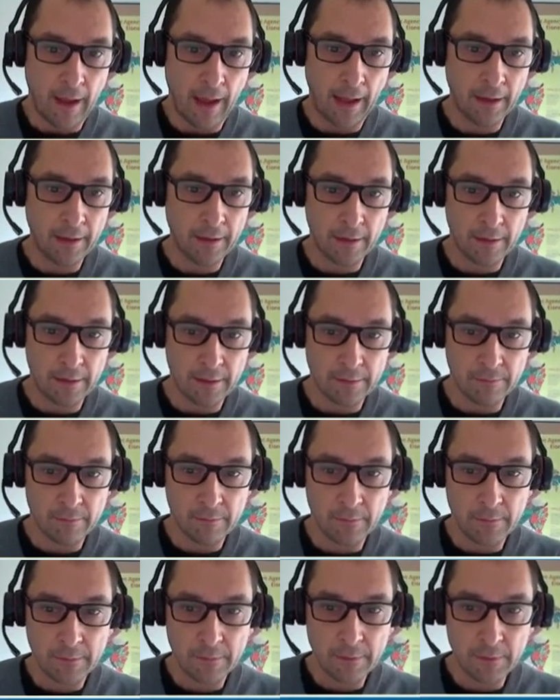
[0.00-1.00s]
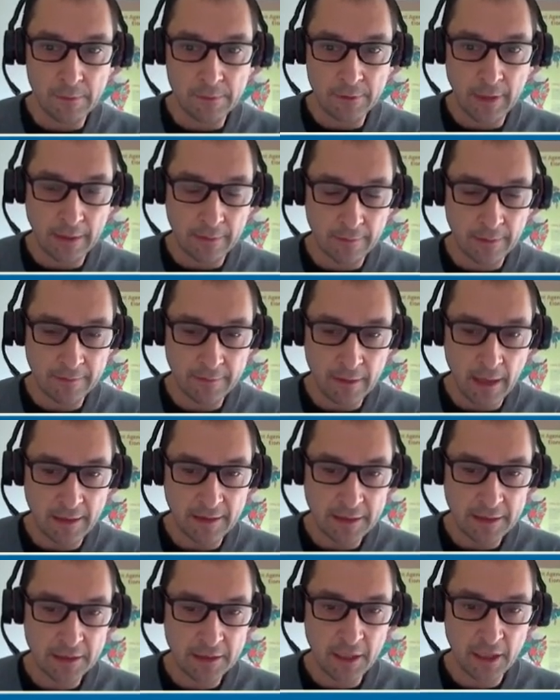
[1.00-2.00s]
And th this,
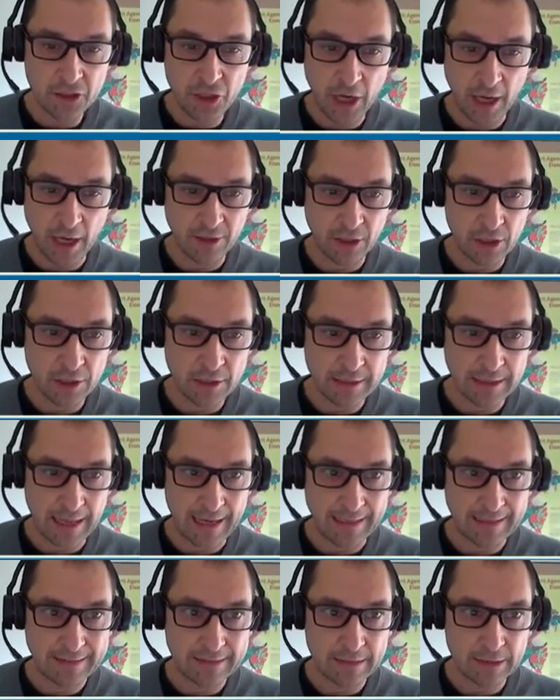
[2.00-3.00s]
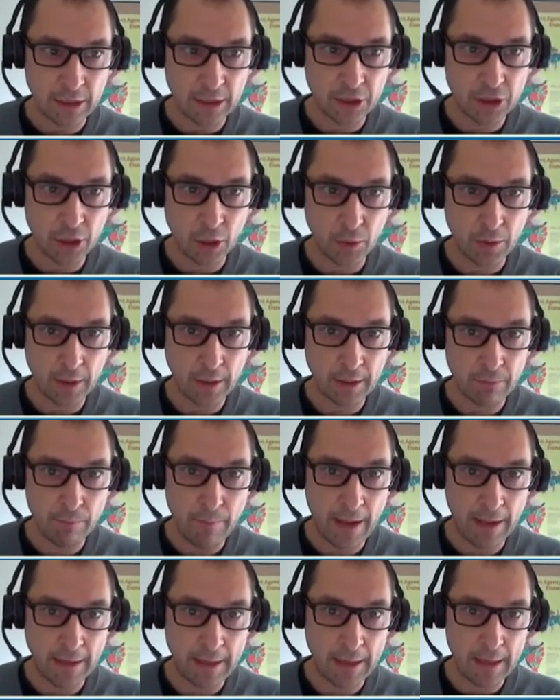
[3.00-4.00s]
this is the general slide uh, showing
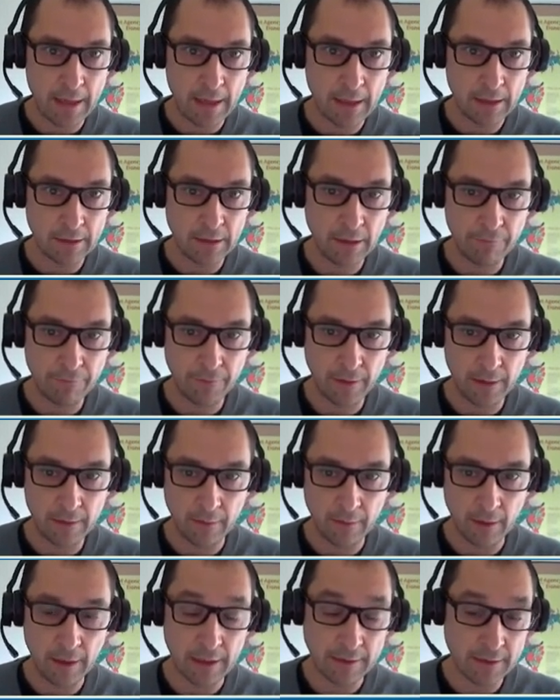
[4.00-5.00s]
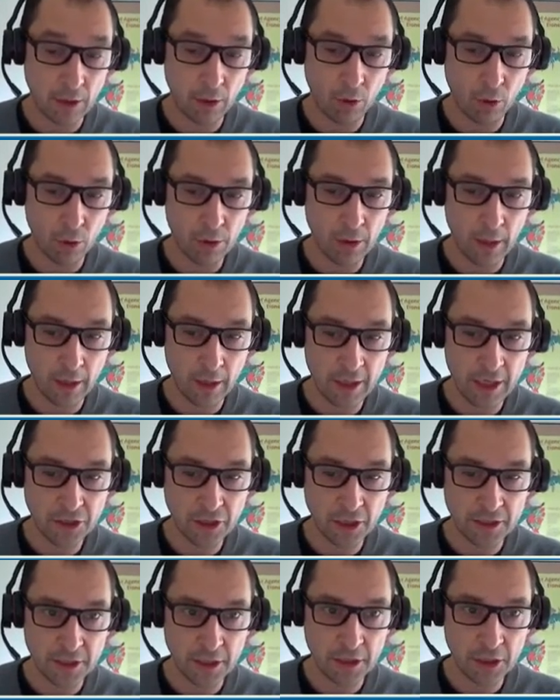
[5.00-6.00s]
many different, let's say, all
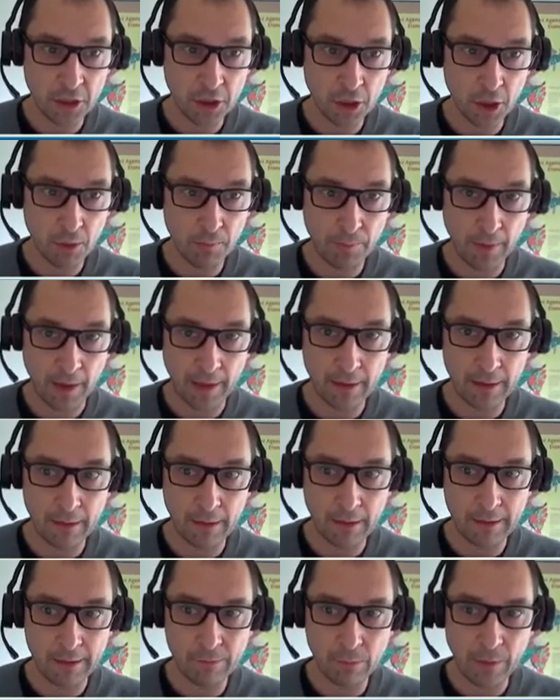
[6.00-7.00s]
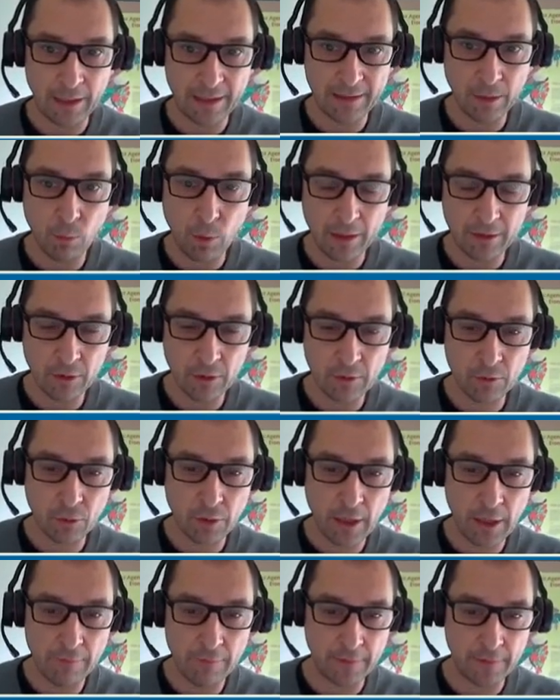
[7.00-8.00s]
regions in Europe. And what I wanted to
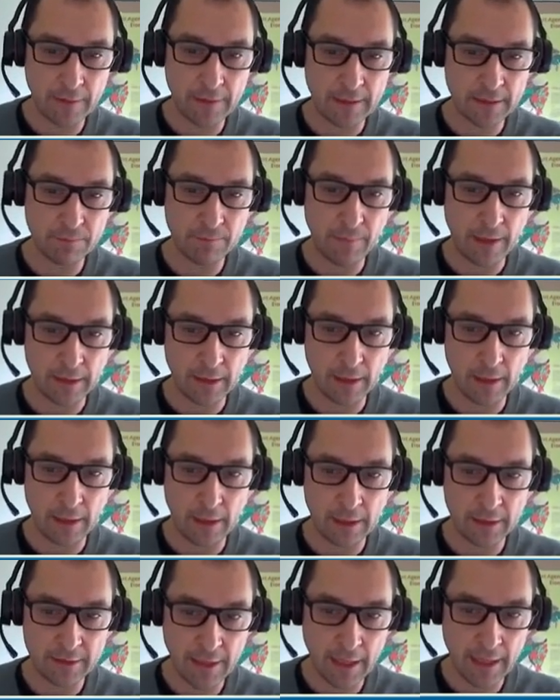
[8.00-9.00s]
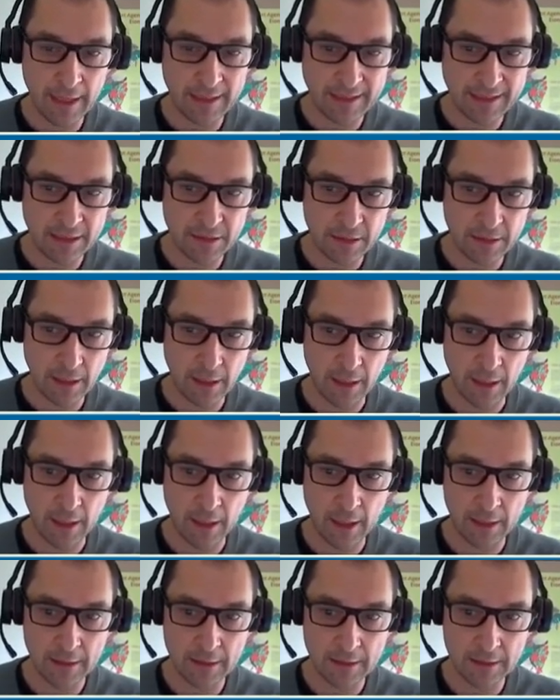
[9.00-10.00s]
give in this uh, say in this
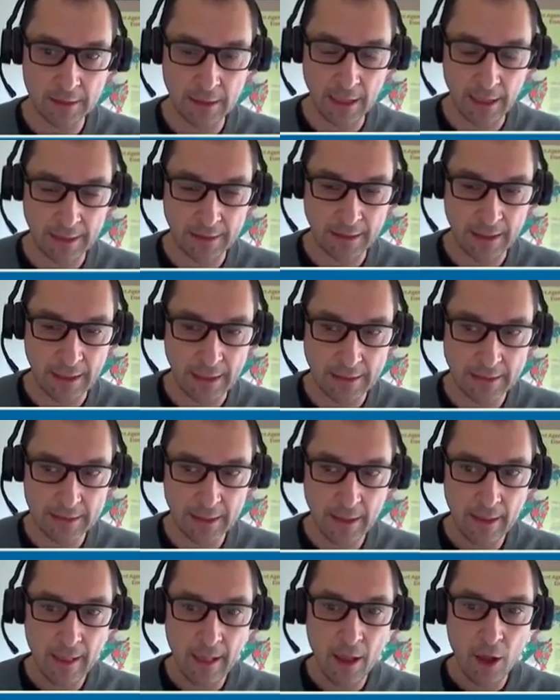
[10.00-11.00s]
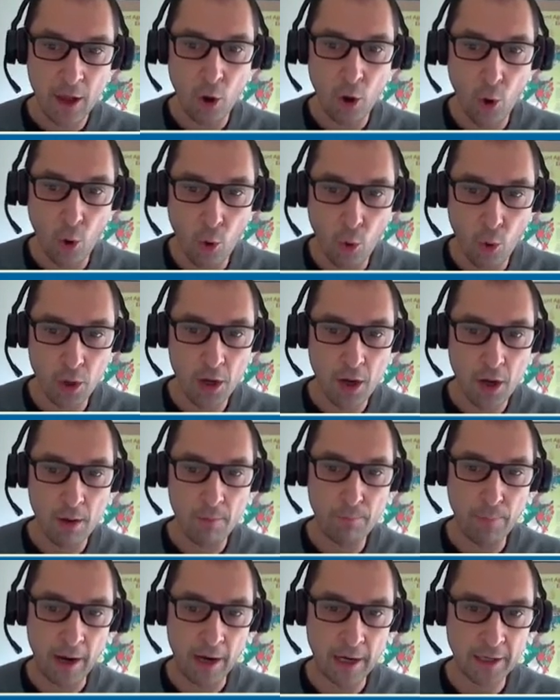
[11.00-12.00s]
uh, slide is all
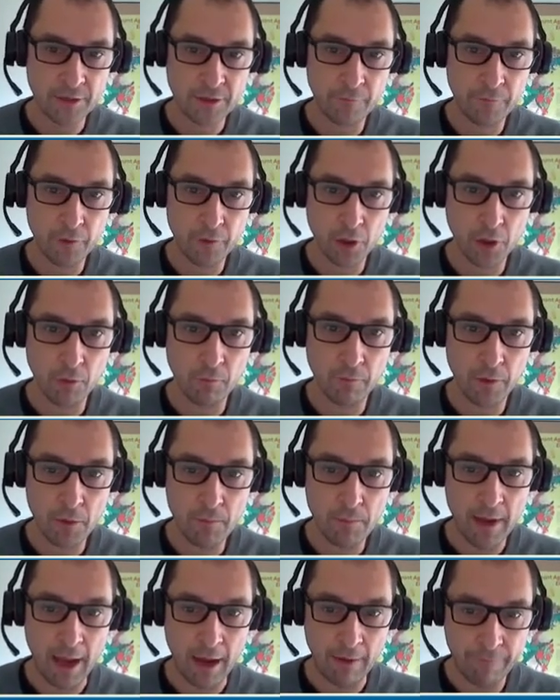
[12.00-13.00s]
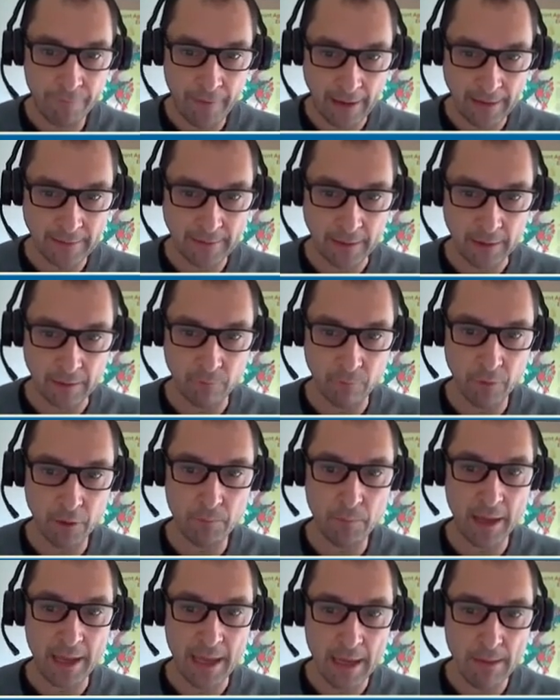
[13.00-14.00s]
parts of Europe will be affected,
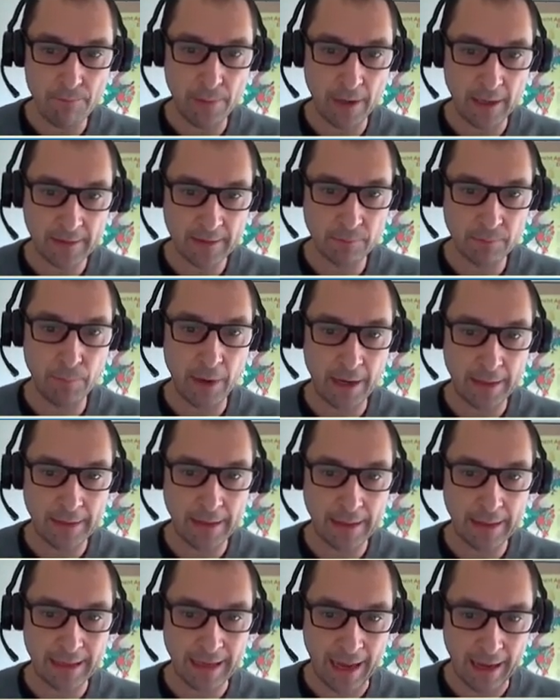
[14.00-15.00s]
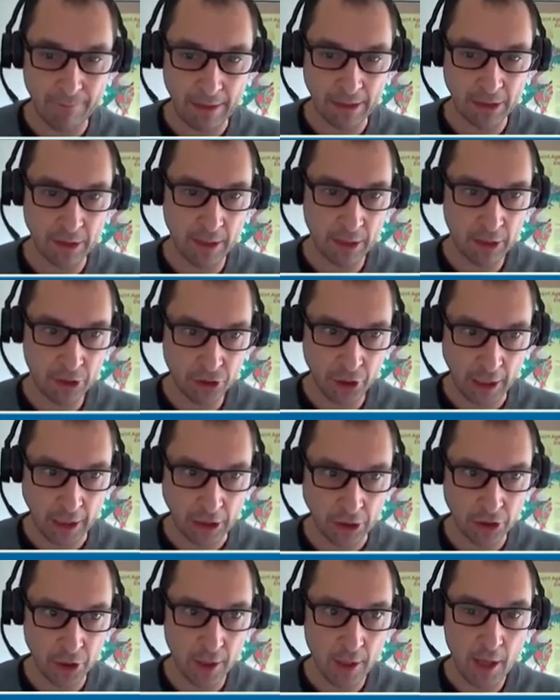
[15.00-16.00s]
will be impacted by the climate
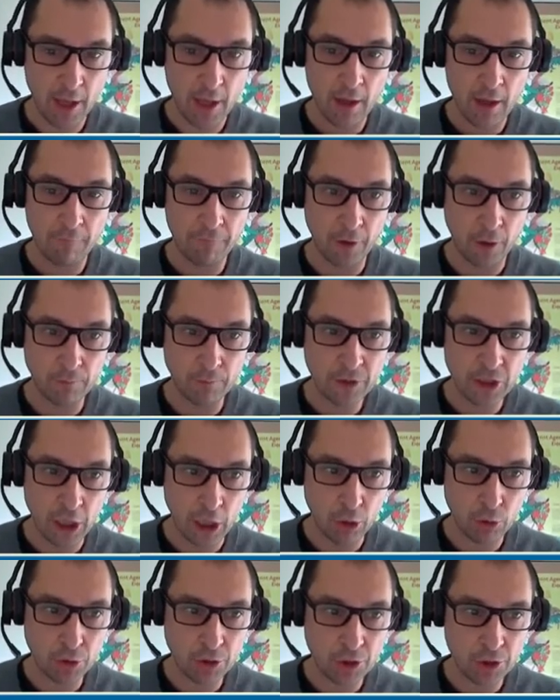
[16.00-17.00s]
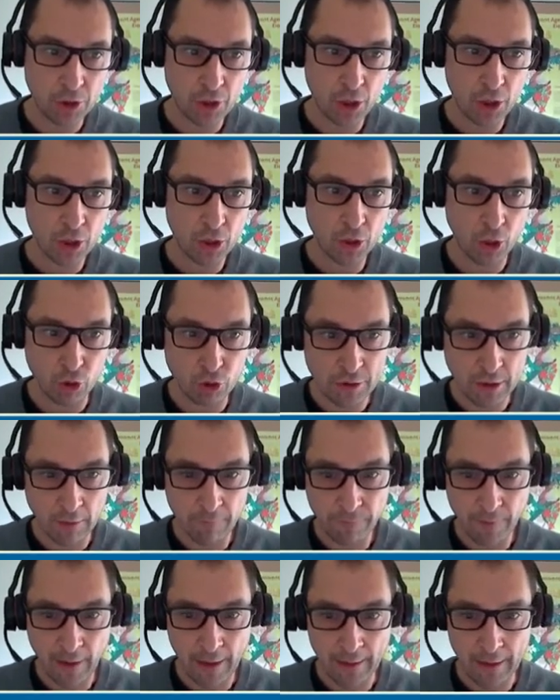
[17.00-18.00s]
change, from droughts
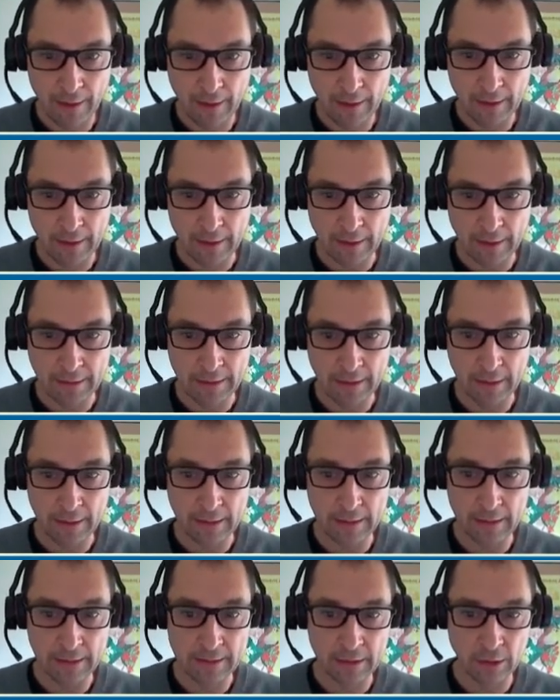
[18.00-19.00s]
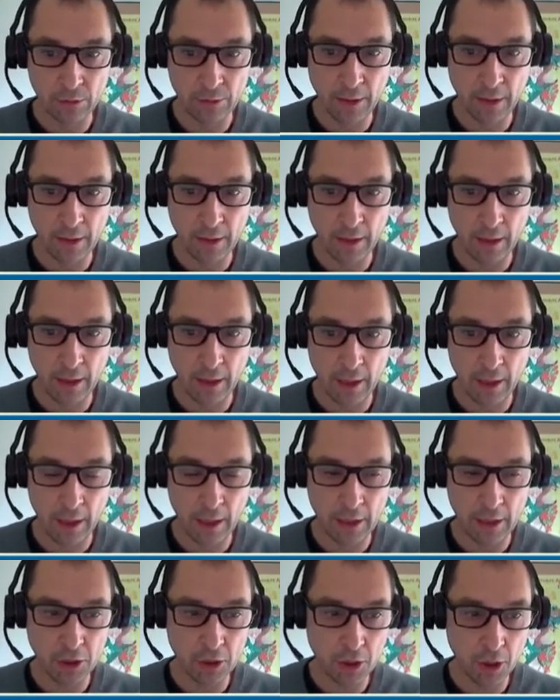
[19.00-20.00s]
coastal flooding in the, in the southern
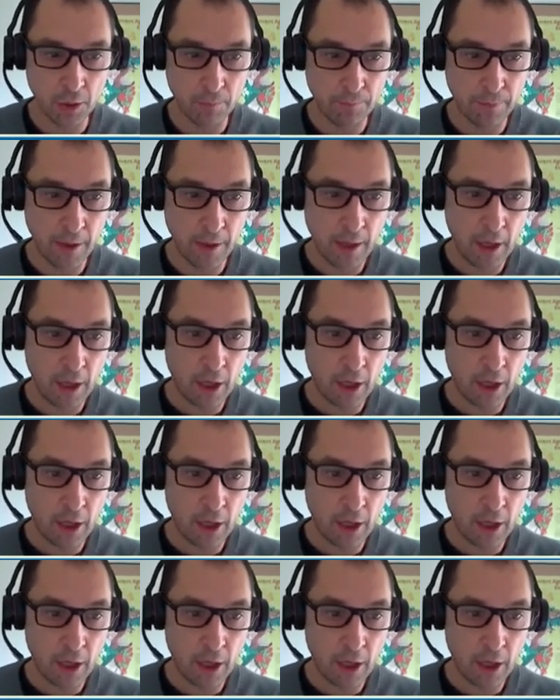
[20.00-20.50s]
uh, Europe